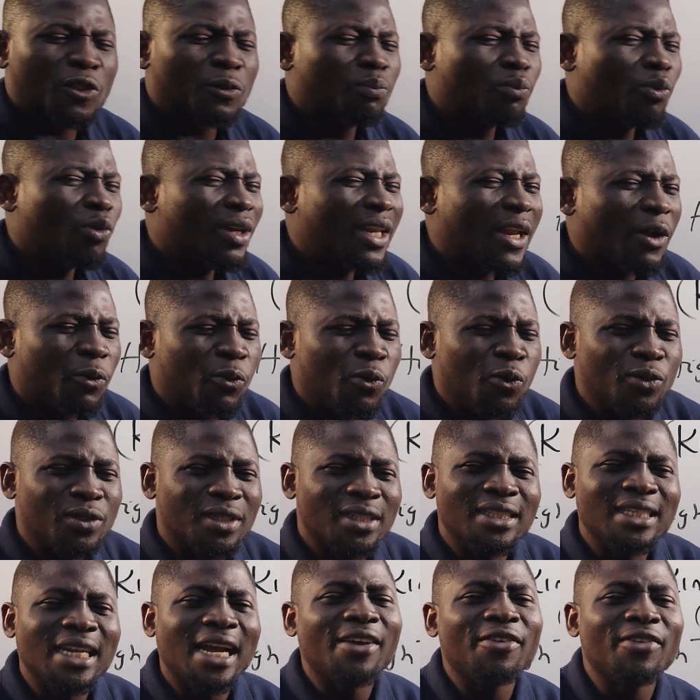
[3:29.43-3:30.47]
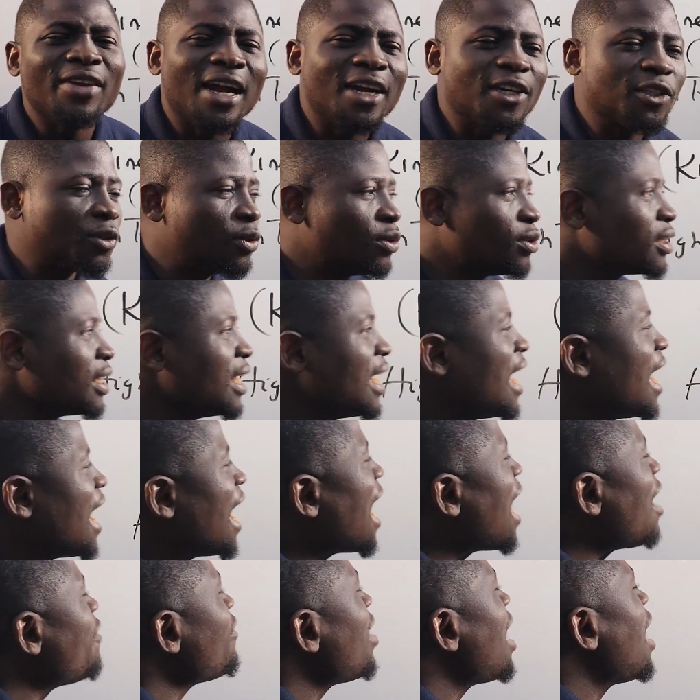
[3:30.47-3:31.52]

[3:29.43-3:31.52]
those molecules in that reactions have